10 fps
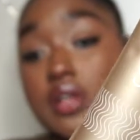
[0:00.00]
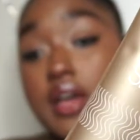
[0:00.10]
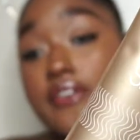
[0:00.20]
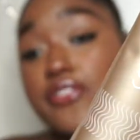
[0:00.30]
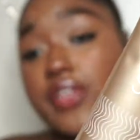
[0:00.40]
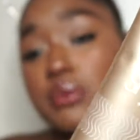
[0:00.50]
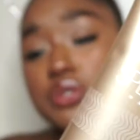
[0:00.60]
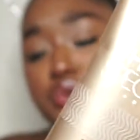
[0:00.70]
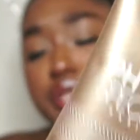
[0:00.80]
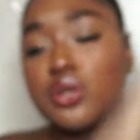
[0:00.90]
I thought that
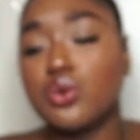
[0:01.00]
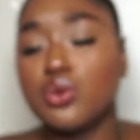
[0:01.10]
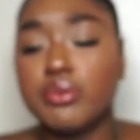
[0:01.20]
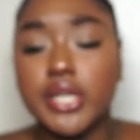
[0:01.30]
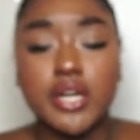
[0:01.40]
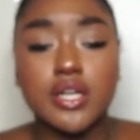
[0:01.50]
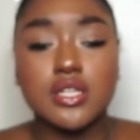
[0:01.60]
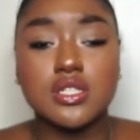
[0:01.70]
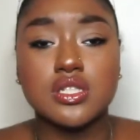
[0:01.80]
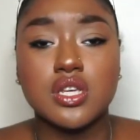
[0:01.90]
was really cool
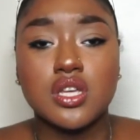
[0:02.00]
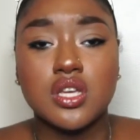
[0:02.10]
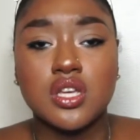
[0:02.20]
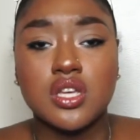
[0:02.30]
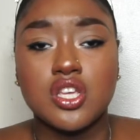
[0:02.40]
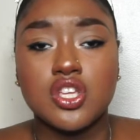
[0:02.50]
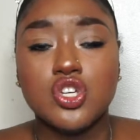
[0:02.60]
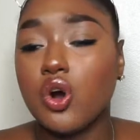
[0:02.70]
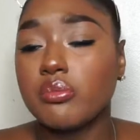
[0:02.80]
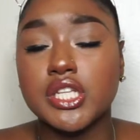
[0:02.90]
because
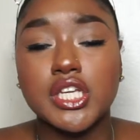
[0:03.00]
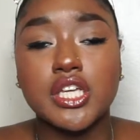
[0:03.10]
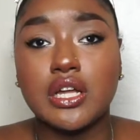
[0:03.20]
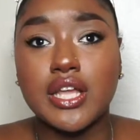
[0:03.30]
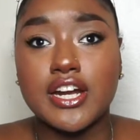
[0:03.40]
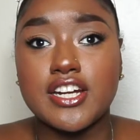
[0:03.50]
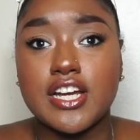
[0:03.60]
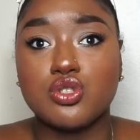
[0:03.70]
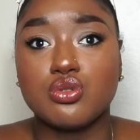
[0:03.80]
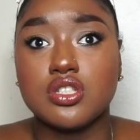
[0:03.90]
normally a lot of
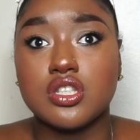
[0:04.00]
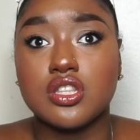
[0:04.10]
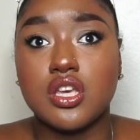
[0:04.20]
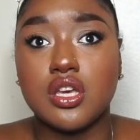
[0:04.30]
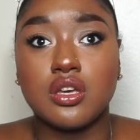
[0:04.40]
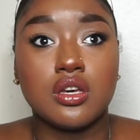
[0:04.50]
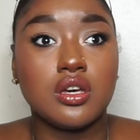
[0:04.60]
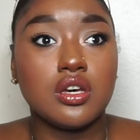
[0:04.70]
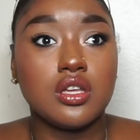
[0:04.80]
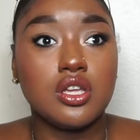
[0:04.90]
naturals think,
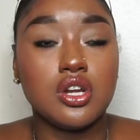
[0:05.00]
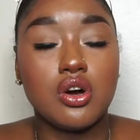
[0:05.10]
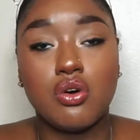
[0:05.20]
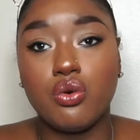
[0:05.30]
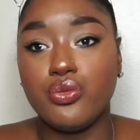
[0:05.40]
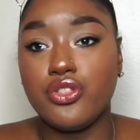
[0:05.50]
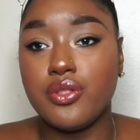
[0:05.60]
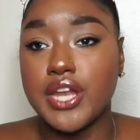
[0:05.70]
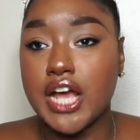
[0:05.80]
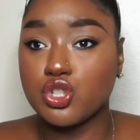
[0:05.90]
you know,
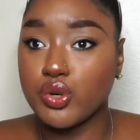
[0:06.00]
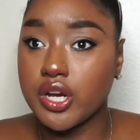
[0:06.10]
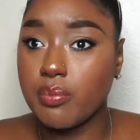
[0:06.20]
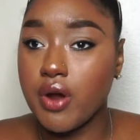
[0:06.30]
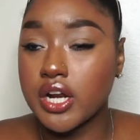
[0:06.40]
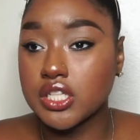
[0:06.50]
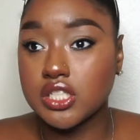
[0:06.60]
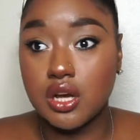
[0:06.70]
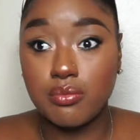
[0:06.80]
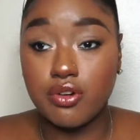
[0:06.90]
natural hair products
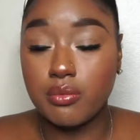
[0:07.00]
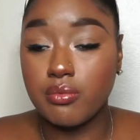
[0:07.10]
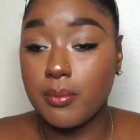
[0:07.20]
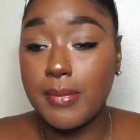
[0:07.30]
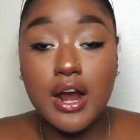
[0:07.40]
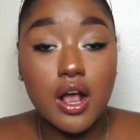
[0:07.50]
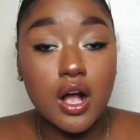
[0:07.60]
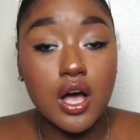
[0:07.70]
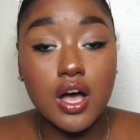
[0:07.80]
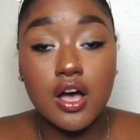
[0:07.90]
come from
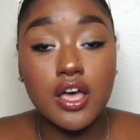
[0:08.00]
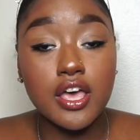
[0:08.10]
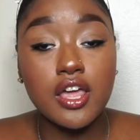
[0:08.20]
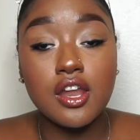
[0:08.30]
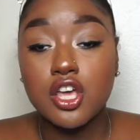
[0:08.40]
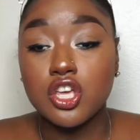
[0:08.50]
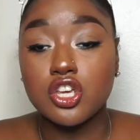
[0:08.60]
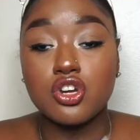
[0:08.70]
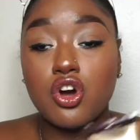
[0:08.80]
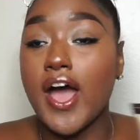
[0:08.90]
America and,
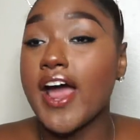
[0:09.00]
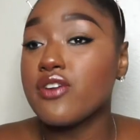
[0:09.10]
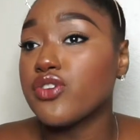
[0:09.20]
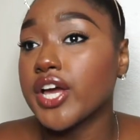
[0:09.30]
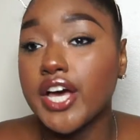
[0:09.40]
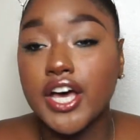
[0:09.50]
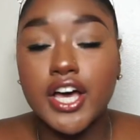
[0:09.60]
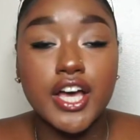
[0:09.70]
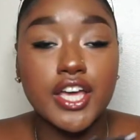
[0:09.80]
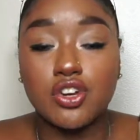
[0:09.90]
you know,
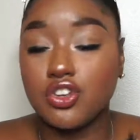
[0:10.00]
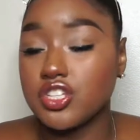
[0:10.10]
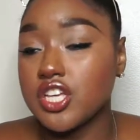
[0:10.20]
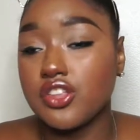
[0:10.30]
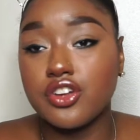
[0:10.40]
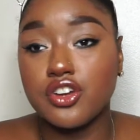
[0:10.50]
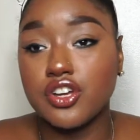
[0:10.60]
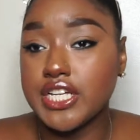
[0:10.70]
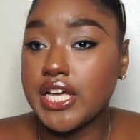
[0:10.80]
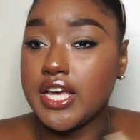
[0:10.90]
Africa and all these other